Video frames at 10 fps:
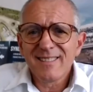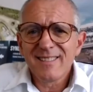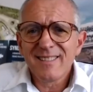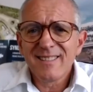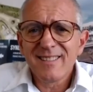
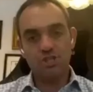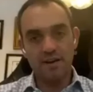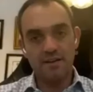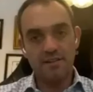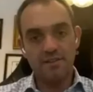I would
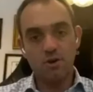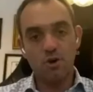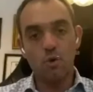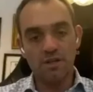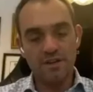check the
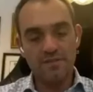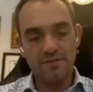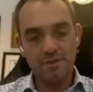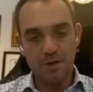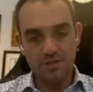quality
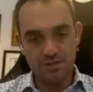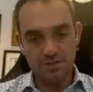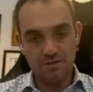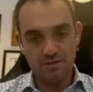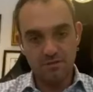of the
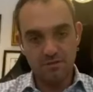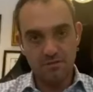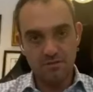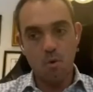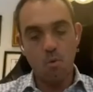sponsor.
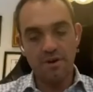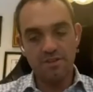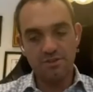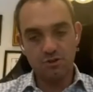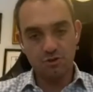
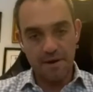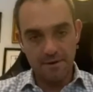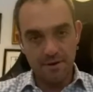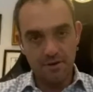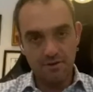What is their
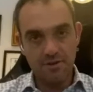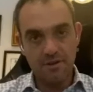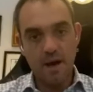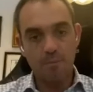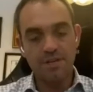track record?
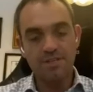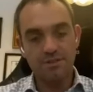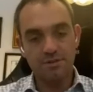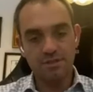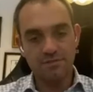How many
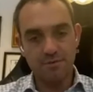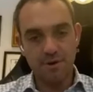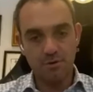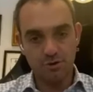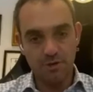deals have they
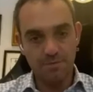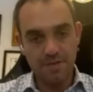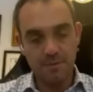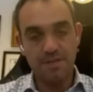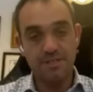round
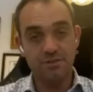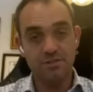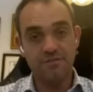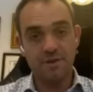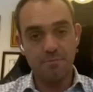tripped? How many
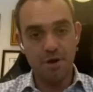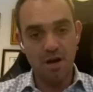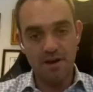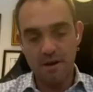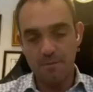deals have they
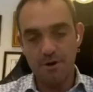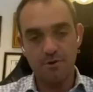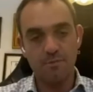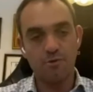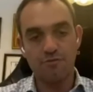bought? How many
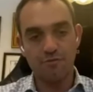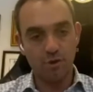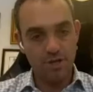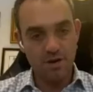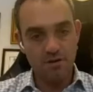are in
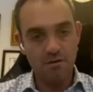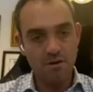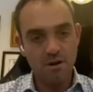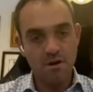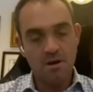portfolio?